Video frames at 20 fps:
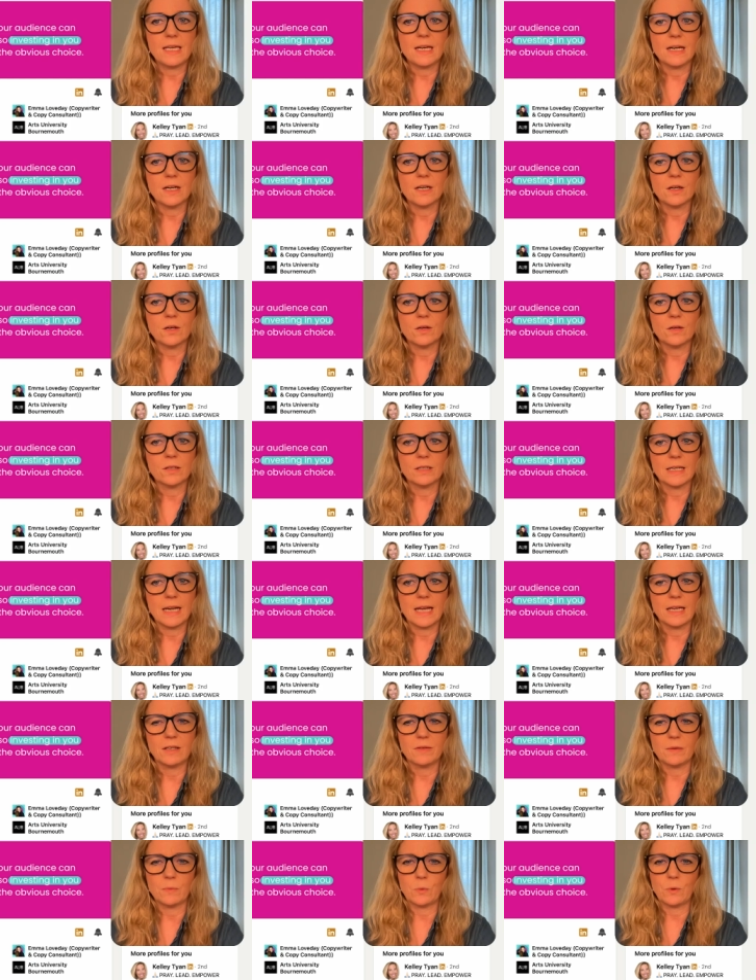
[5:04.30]
here,
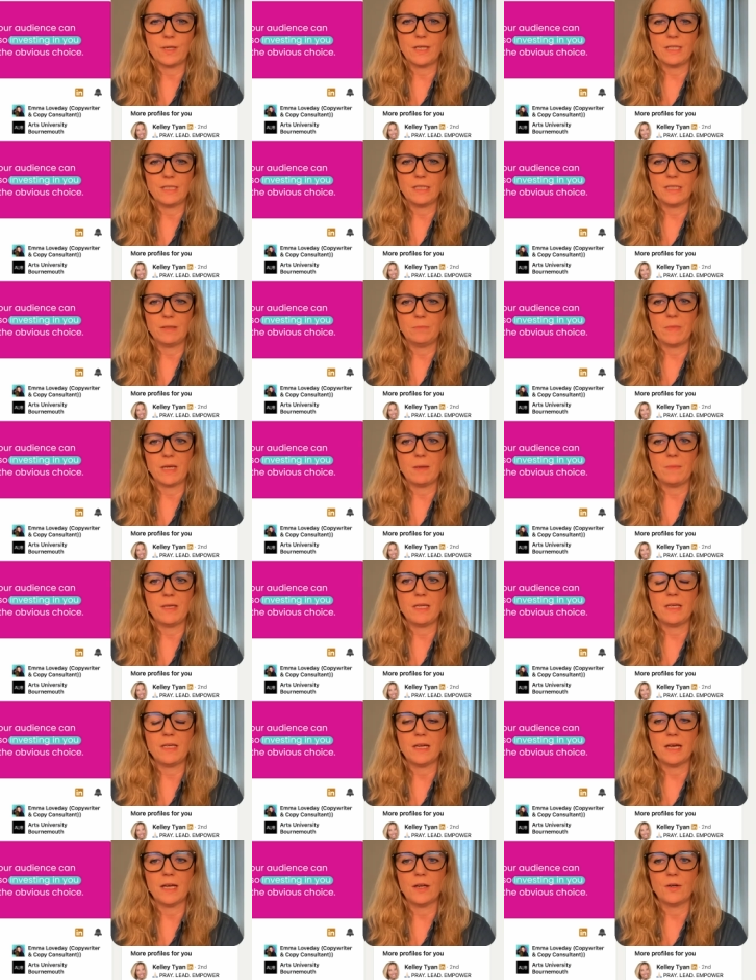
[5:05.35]
like what is it,
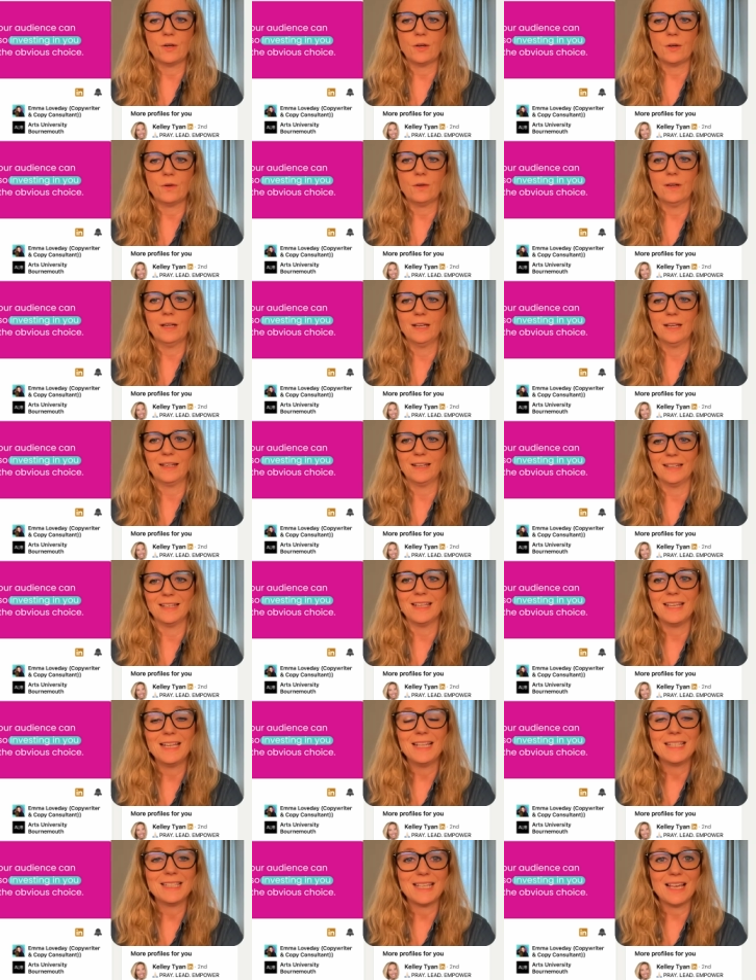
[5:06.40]
maybe, I don't know,
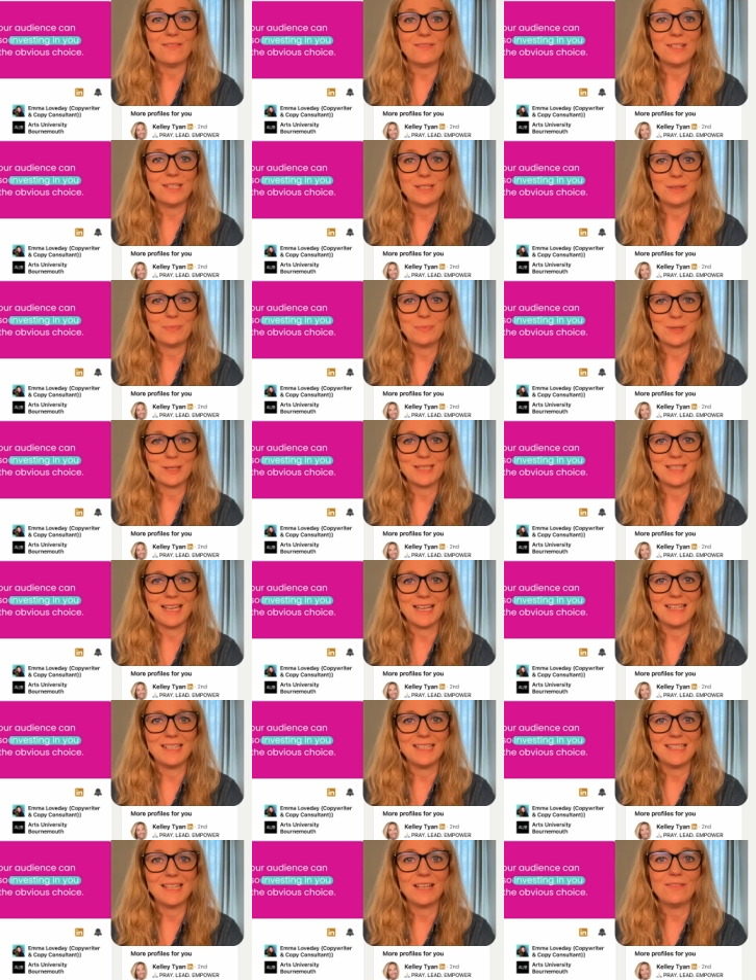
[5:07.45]

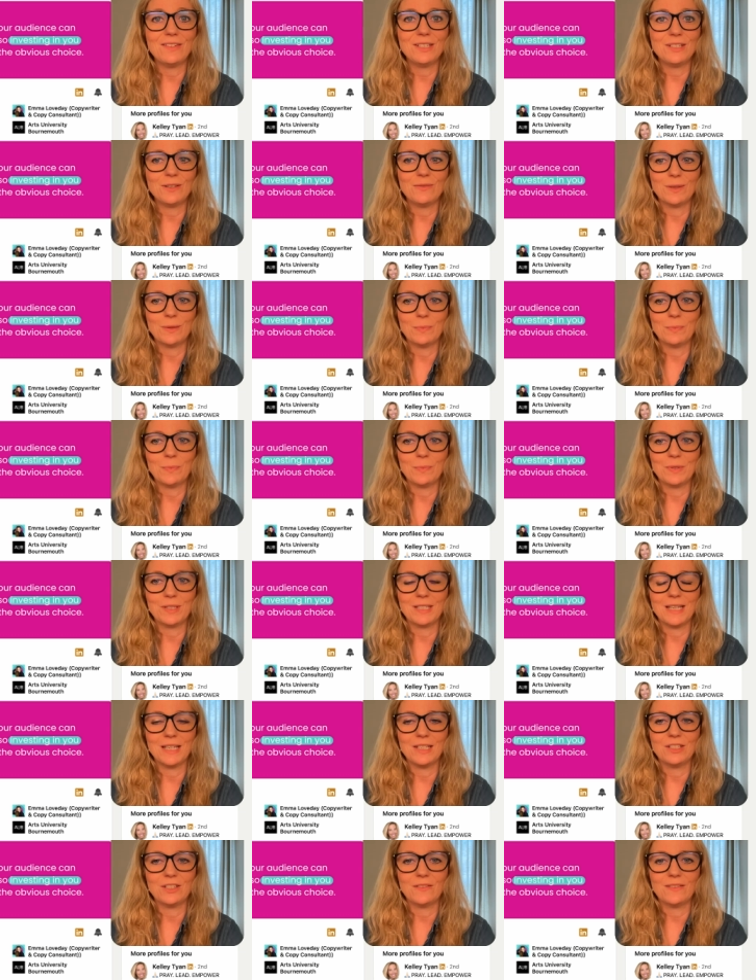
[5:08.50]
70%, 70 of the
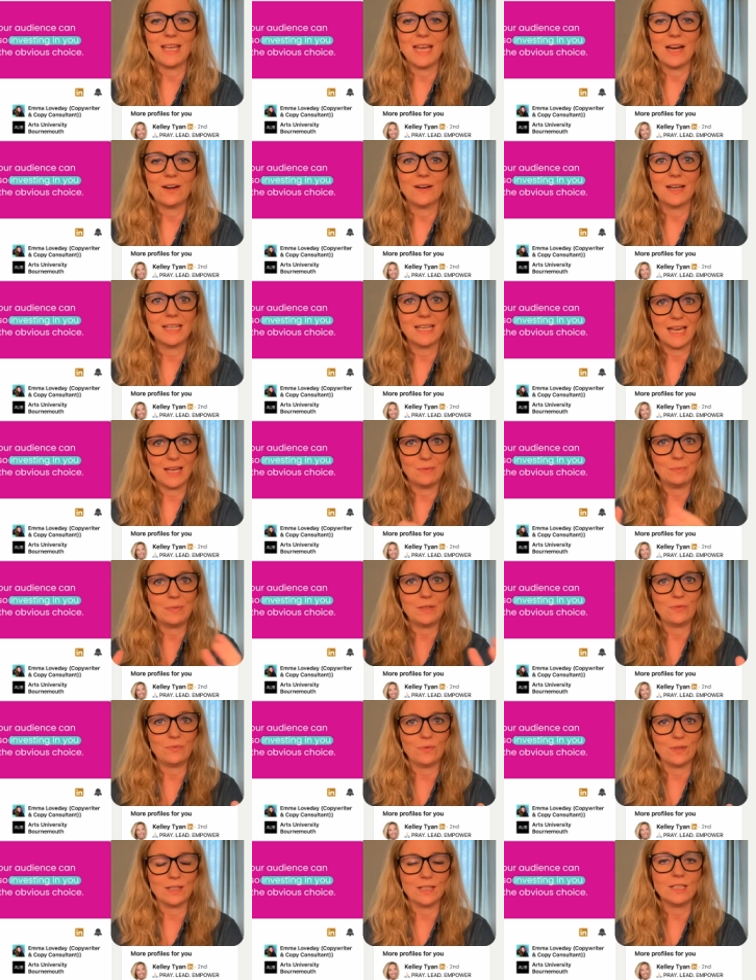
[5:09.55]
percent of the area can
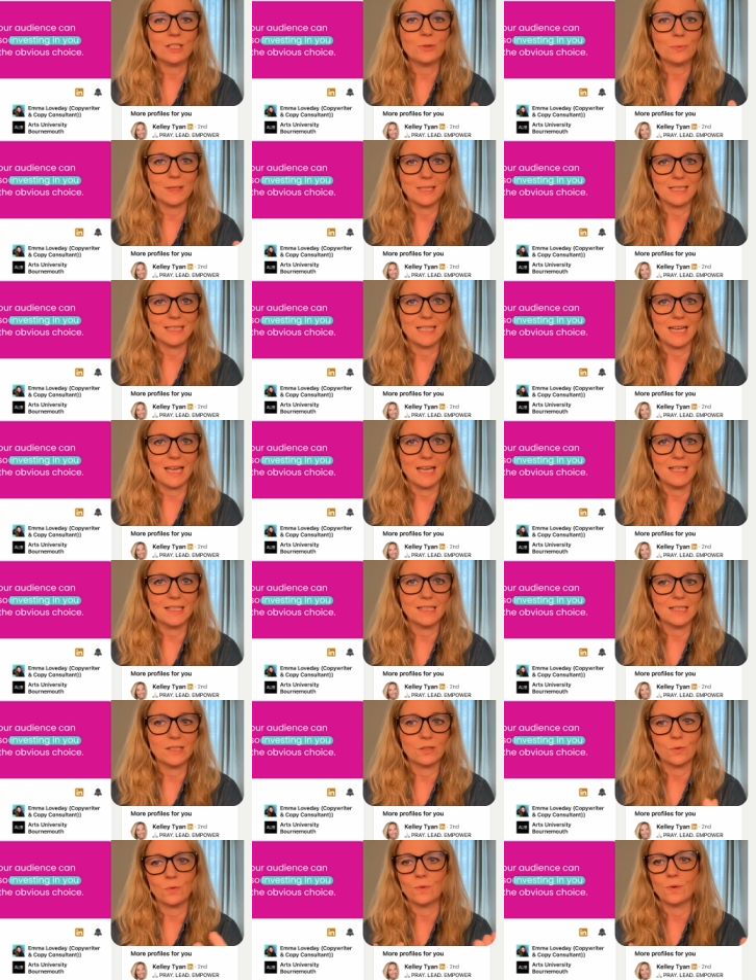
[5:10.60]
be filled with
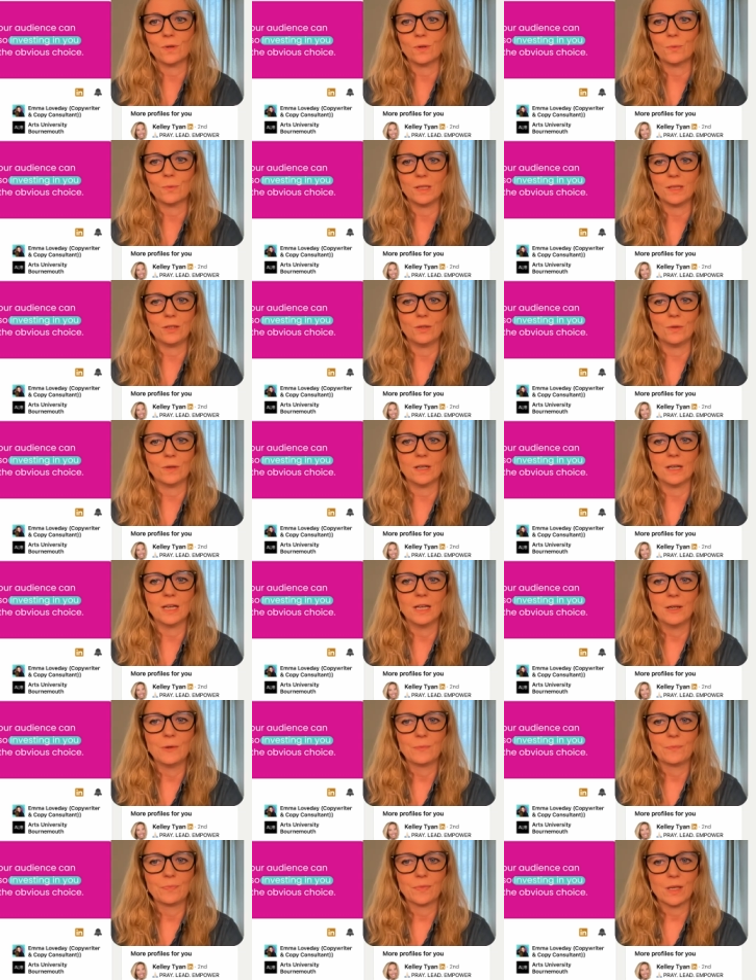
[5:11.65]
text or with your
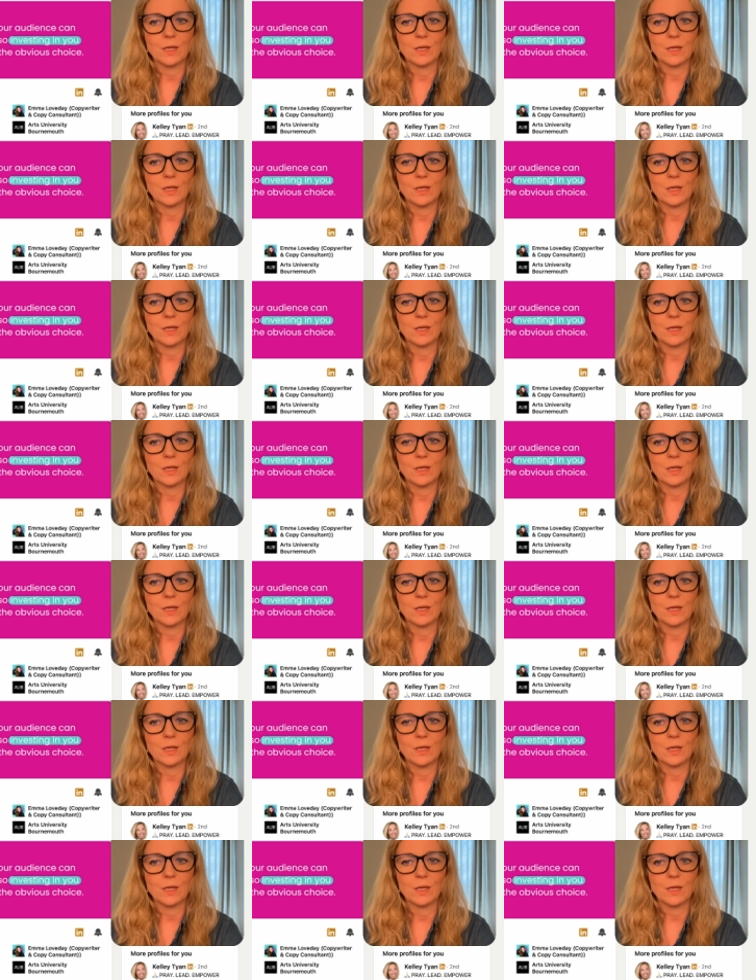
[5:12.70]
